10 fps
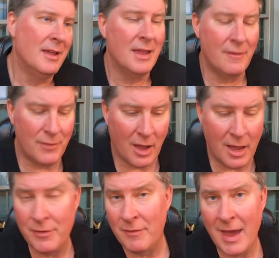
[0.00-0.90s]
If
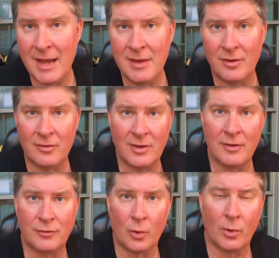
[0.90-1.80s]
you've had any
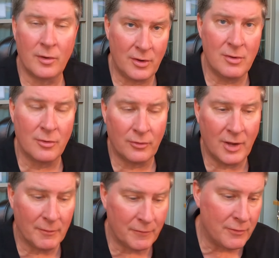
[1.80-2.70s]
success stories, you
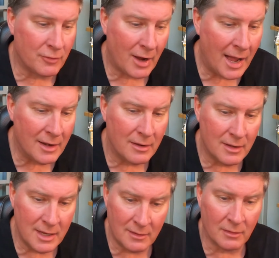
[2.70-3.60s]
yourself, if you've tried
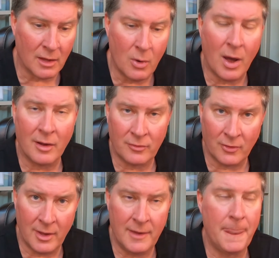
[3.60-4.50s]
eating low
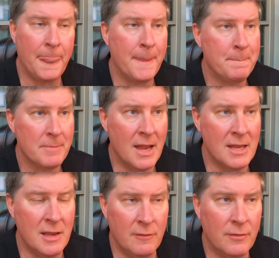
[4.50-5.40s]
oxalate
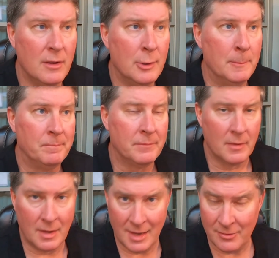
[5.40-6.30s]
and you've
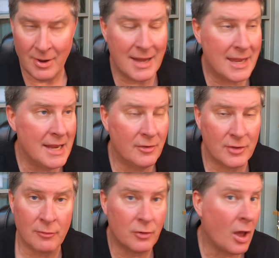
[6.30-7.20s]
either had kidney
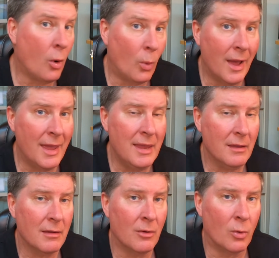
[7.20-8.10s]
stones go
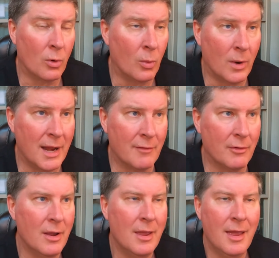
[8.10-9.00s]
away or
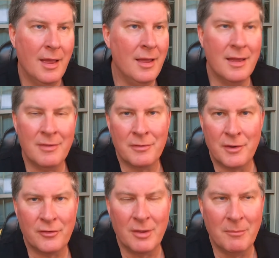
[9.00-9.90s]
whatever,
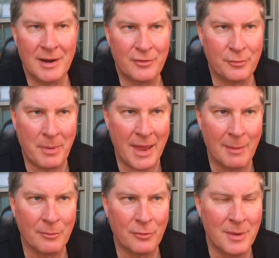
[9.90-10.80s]
there's somebody that
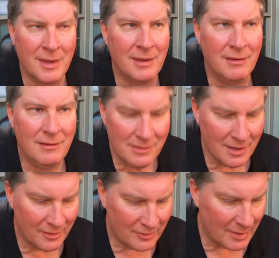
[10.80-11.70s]
spams me
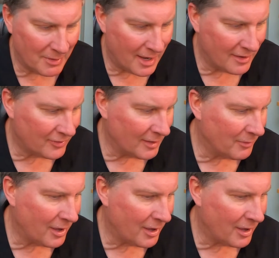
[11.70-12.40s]
some kind of something